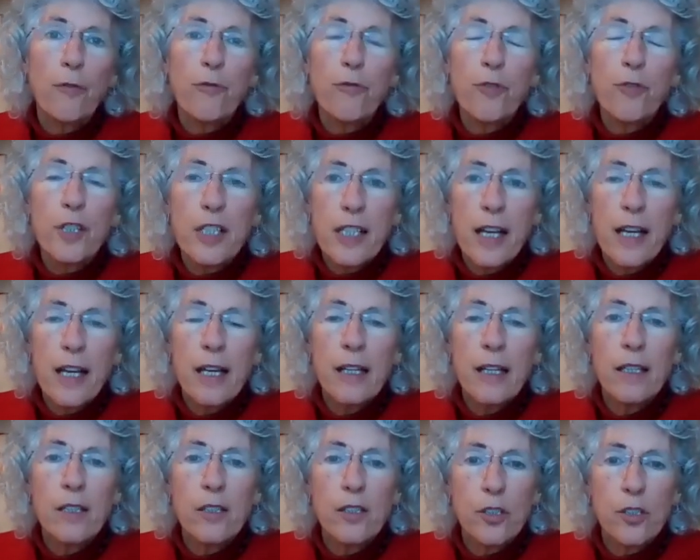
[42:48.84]

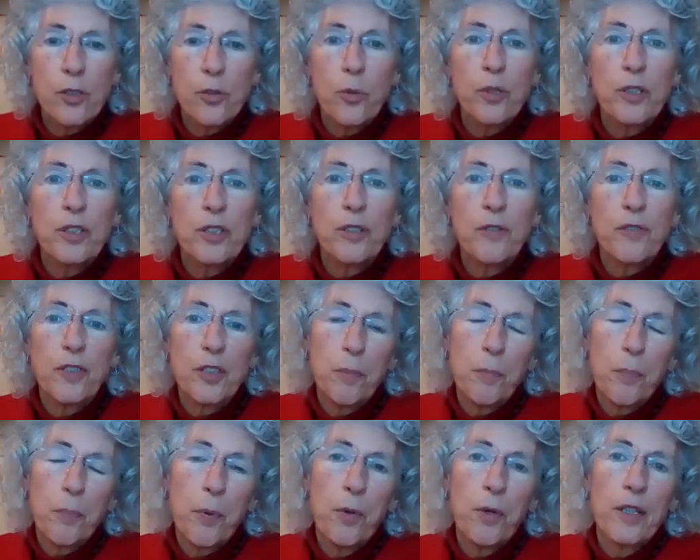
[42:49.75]
everyday sorts of
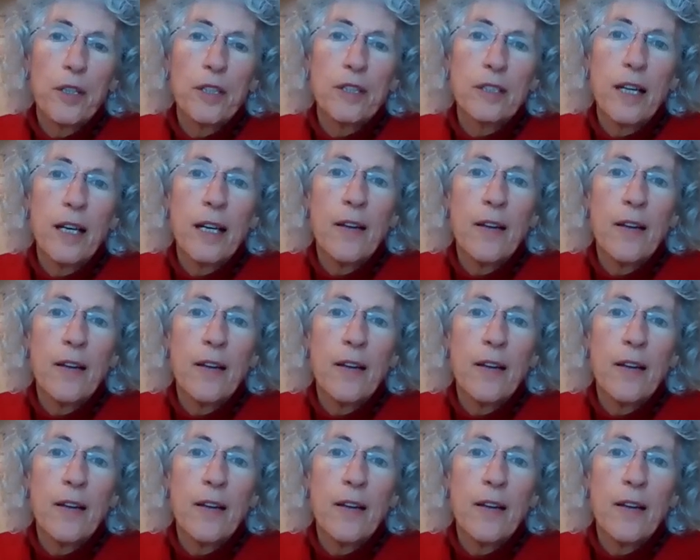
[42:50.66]
supports.